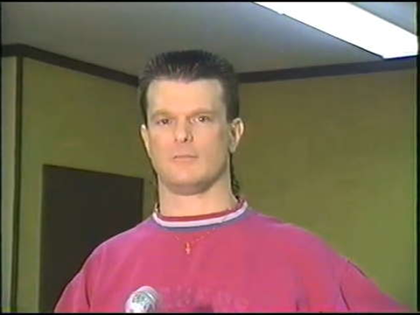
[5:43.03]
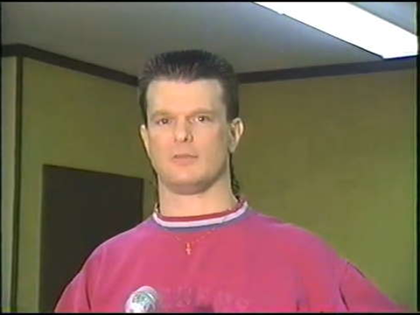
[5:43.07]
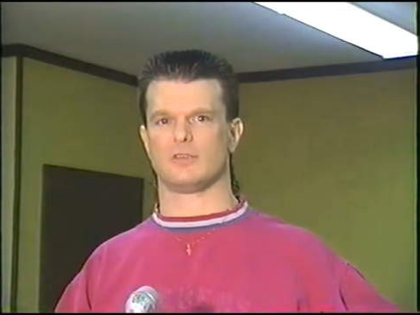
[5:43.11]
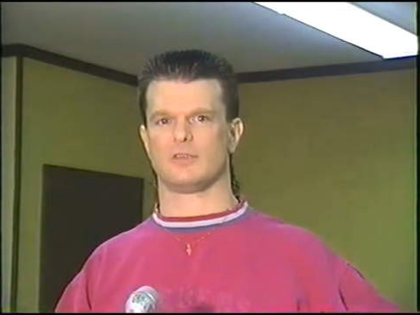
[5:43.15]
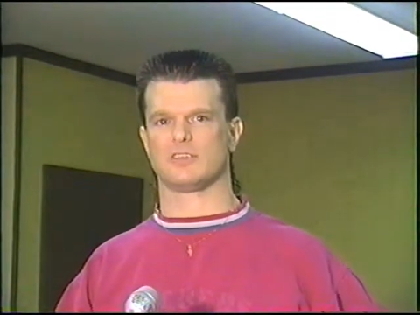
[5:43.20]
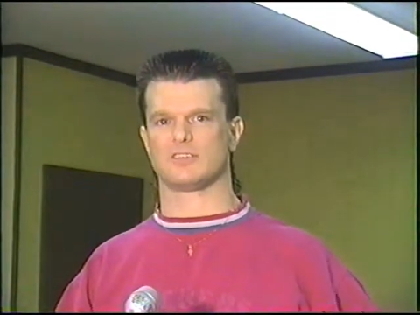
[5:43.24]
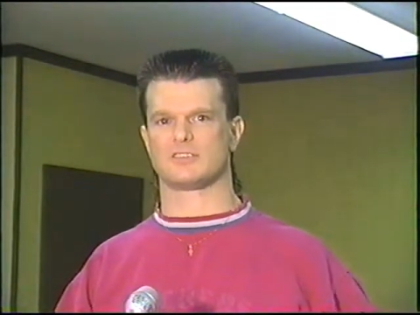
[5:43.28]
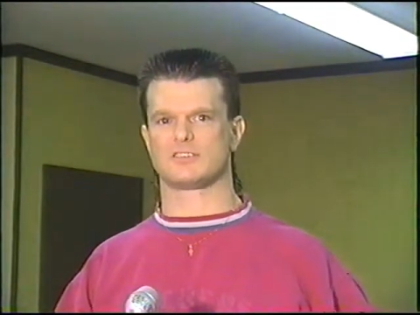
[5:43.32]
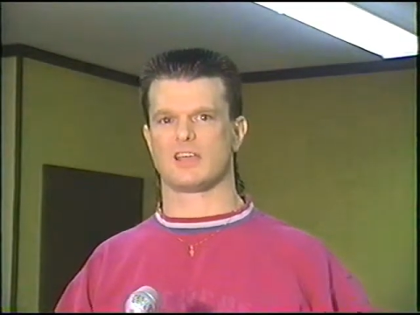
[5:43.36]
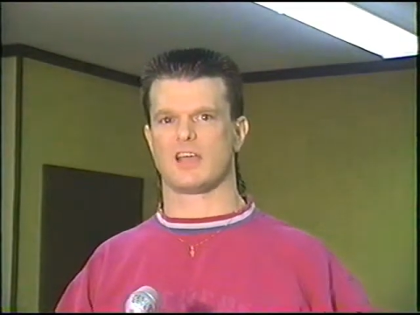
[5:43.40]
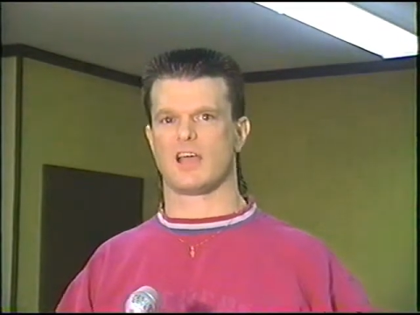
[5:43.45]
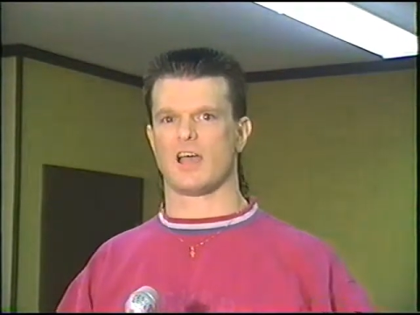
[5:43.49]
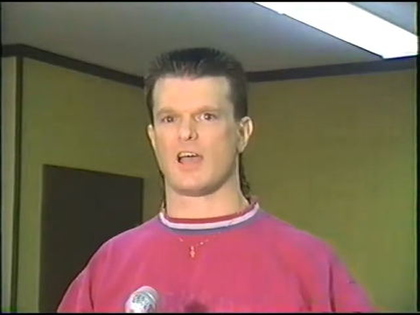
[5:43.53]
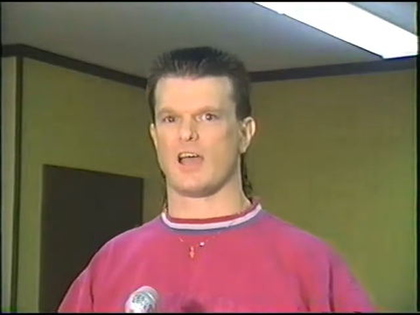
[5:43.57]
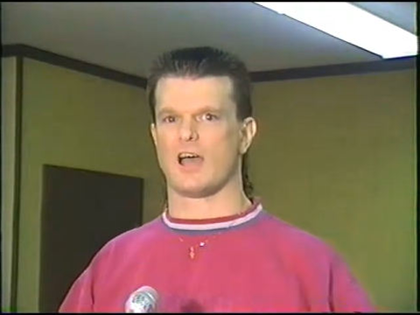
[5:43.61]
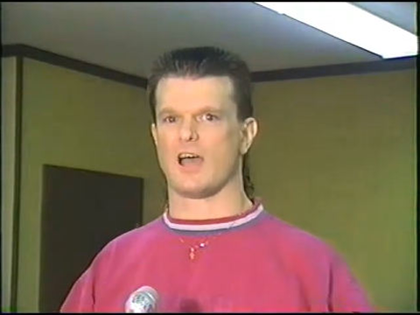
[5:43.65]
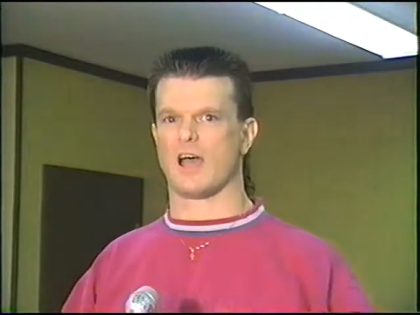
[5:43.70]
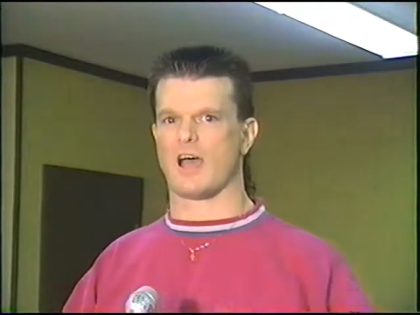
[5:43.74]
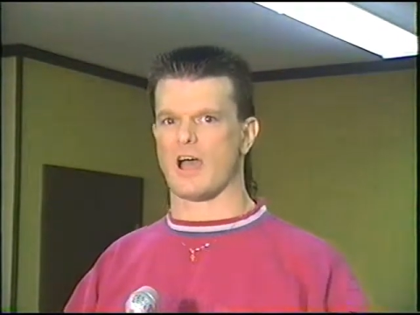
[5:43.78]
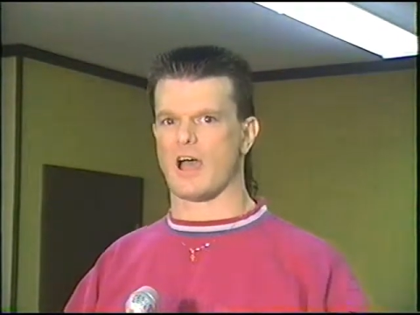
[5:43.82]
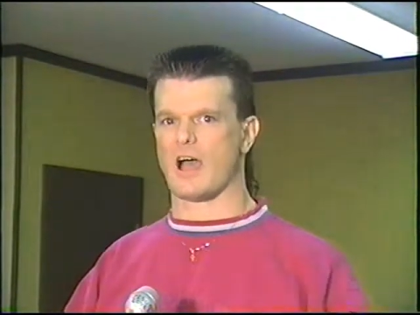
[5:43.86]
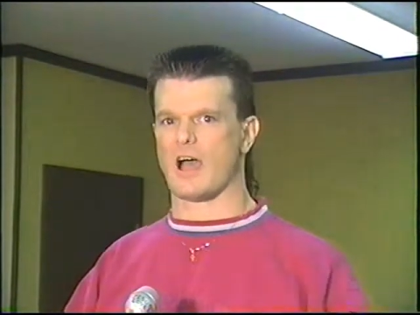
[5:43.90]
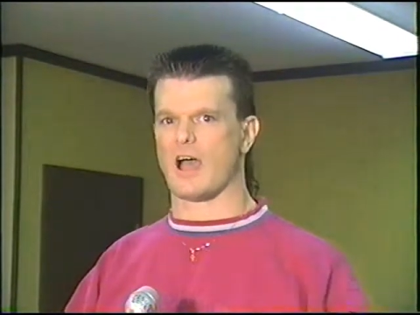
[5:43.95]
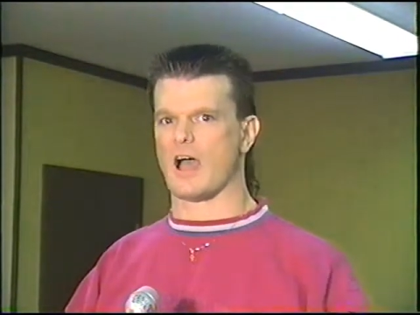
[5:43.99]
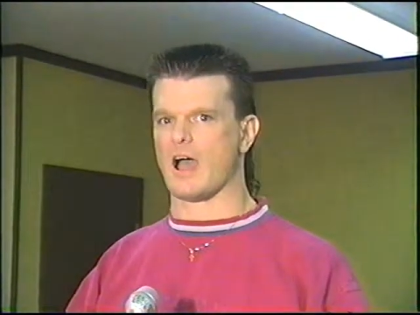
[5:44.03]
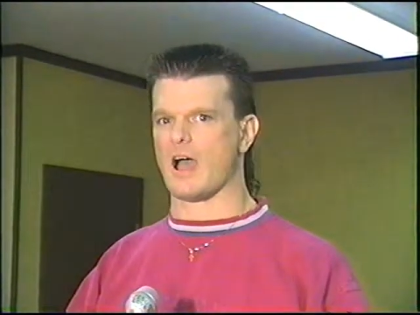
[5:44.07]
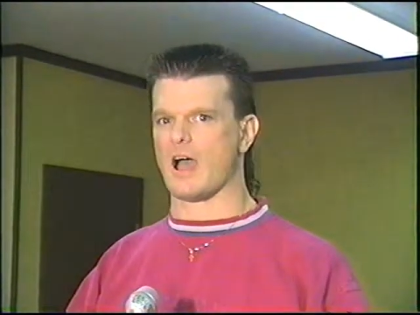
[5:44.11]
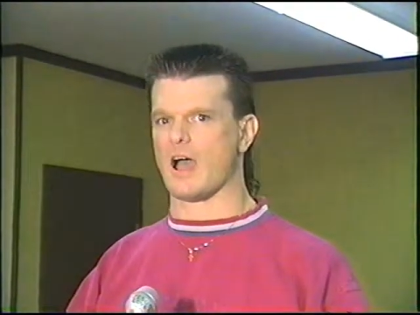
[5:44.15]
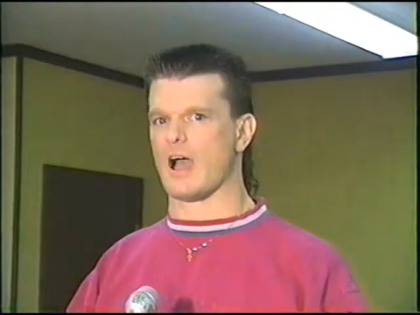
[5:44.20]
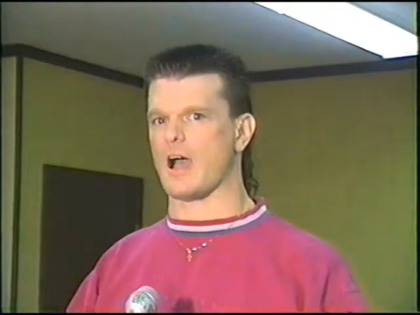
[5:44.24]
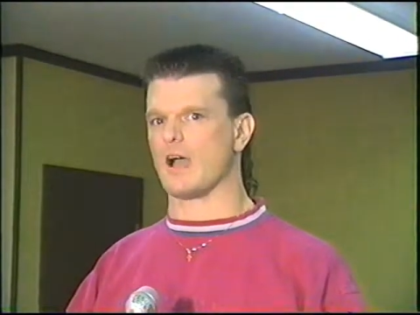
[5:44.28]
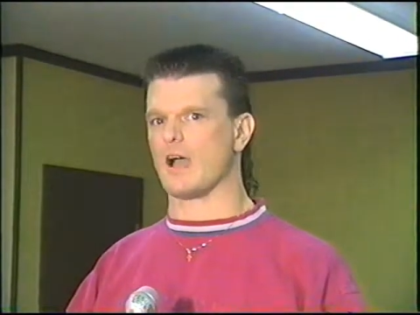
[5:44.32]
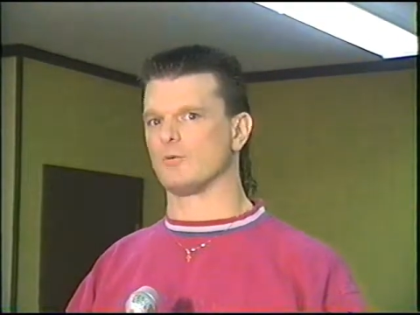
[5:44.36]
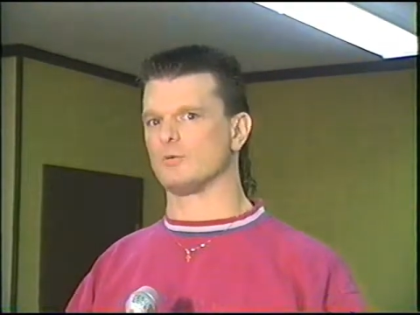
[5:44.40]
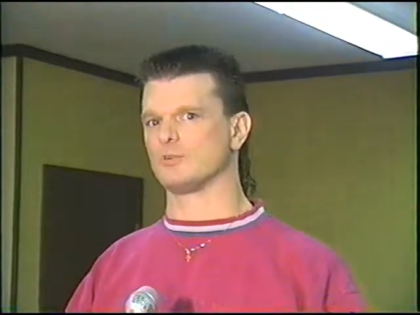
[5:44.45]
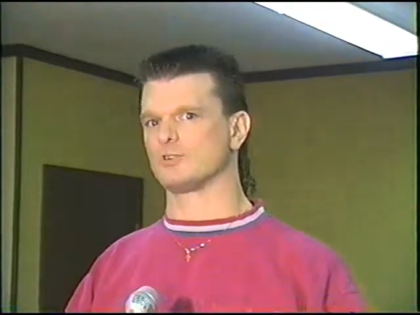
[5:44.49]
Because
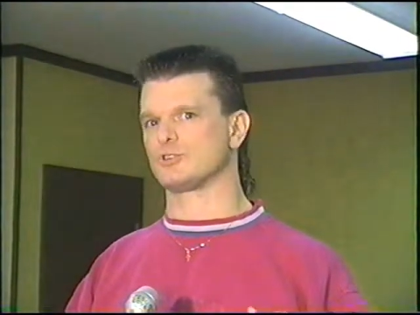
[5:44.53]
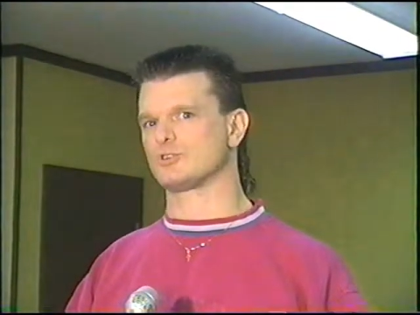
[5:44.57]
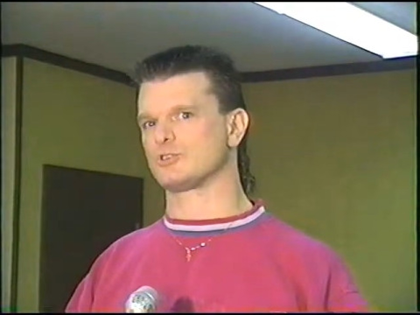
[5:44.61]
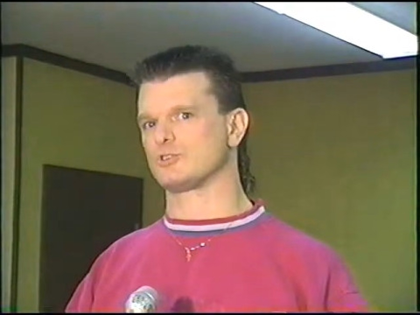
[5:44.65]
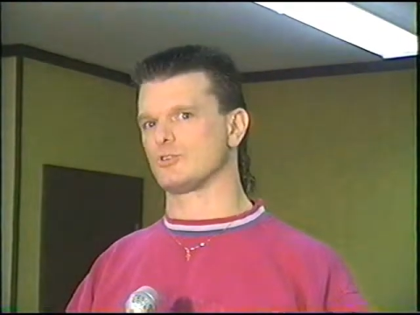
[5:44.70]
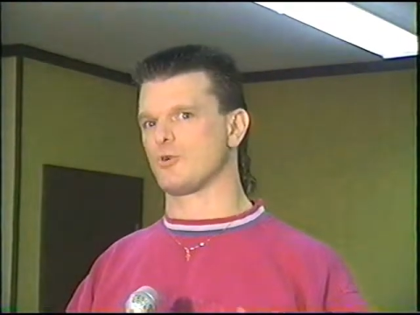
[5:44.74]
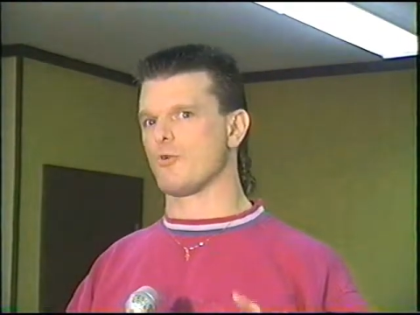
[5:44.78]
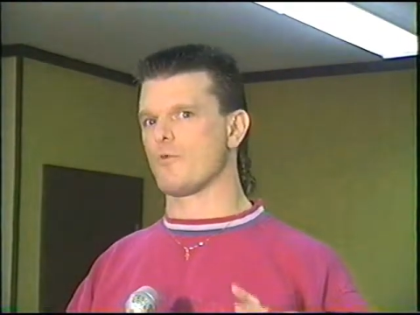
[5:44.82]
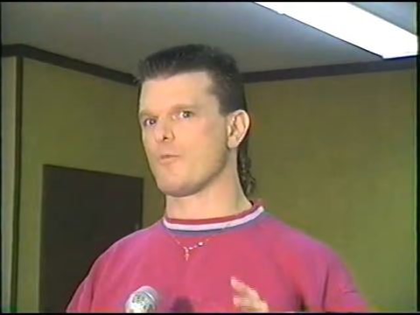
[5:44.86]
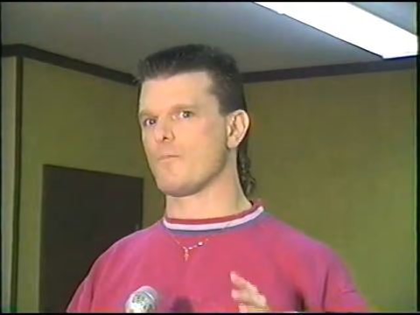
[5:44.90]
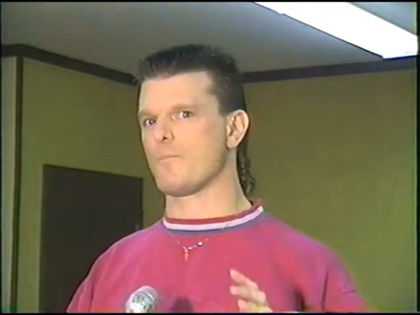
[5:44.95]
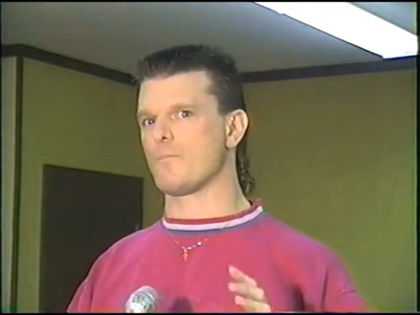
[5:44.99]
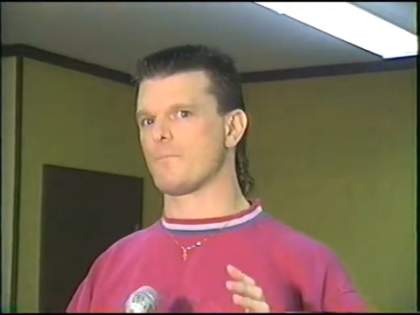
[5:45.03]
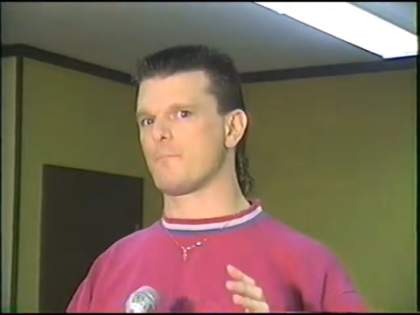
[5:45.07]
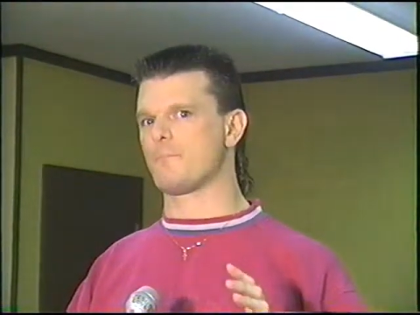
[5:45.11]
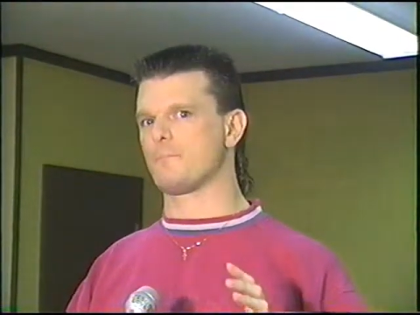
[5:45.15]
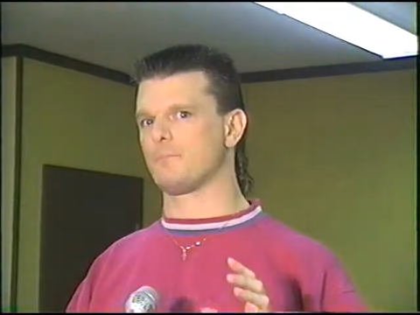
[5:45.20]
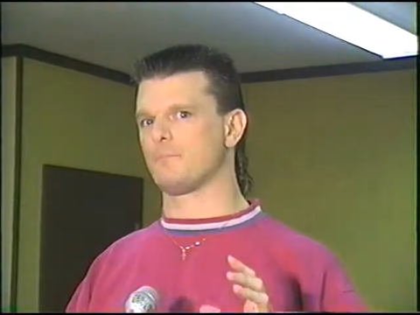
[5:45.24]
I was so